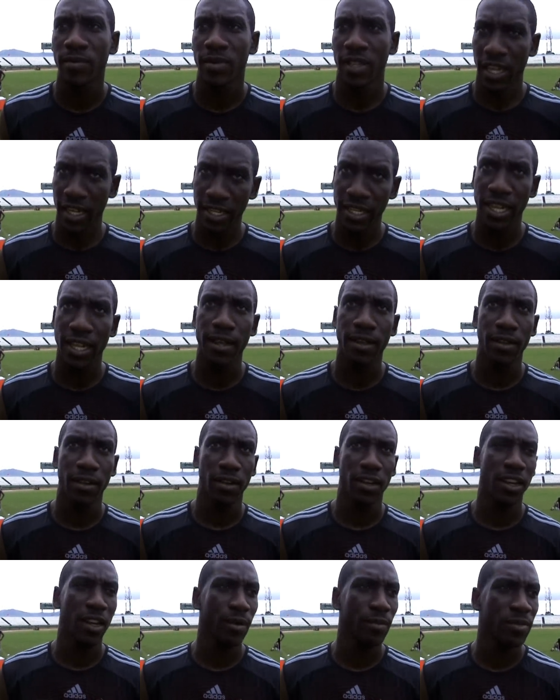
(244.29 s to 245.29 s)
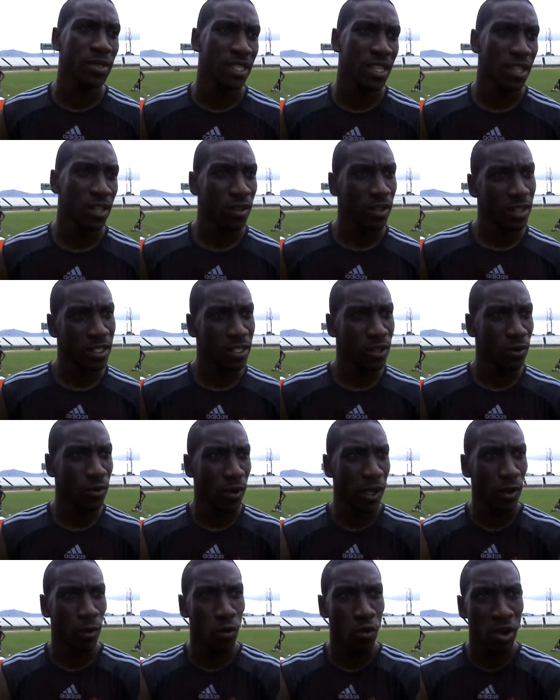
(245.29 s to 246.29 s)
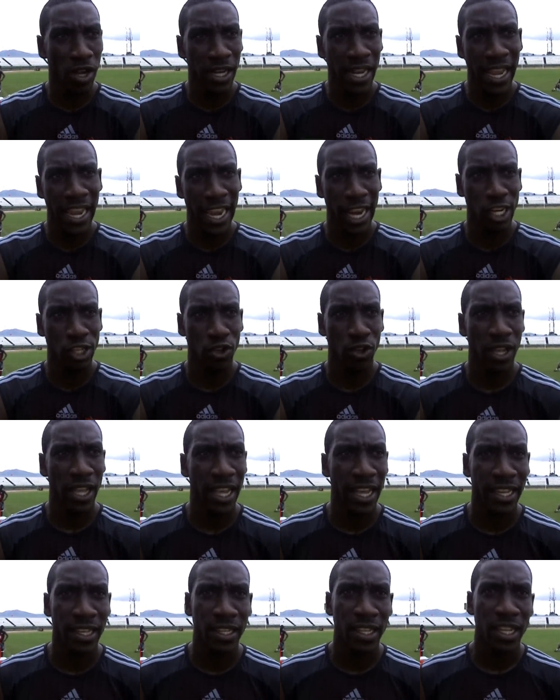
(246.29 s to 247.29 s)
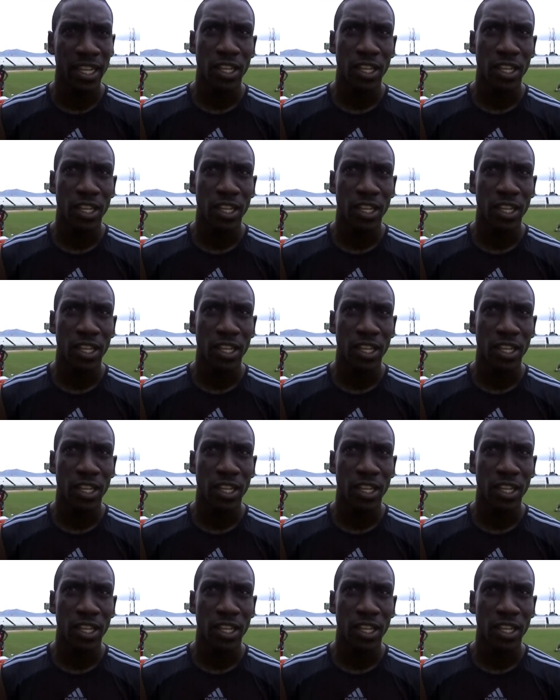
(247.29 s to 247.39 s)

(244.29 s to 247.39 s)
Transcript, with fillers: in their clubs to work like extra hard.